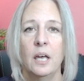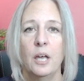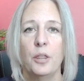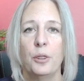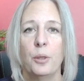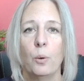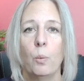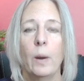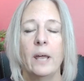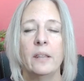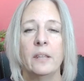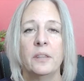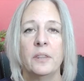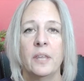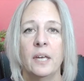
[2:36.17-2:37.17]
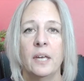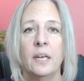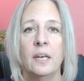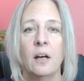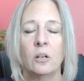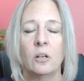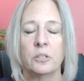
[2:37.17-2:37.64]
the way that
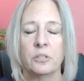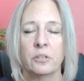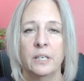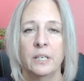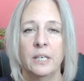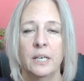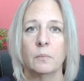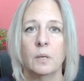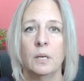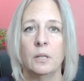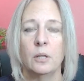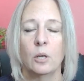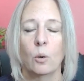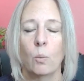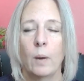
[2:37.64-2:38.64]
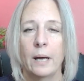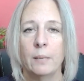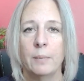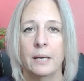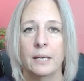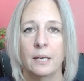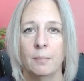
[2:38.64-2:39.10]
they alter it in their
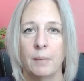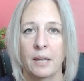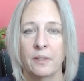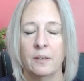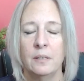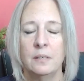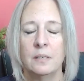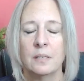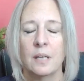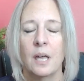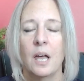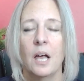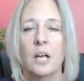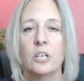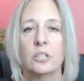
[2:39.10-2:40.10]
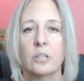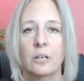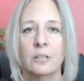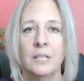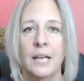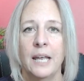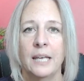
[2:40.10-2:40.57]
winemaking methods,
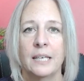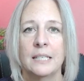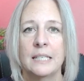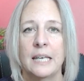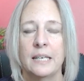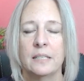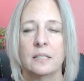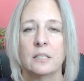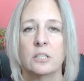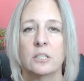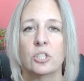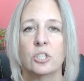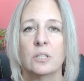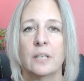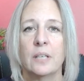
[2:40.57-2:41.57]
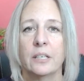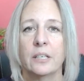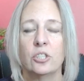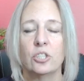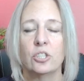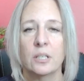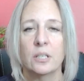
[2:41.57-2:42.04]
Chardonnay can taste like
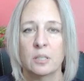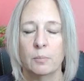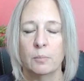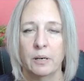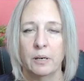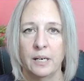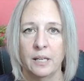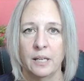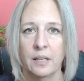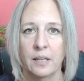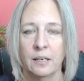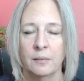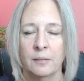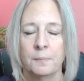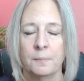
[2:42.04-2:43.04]
just about anything.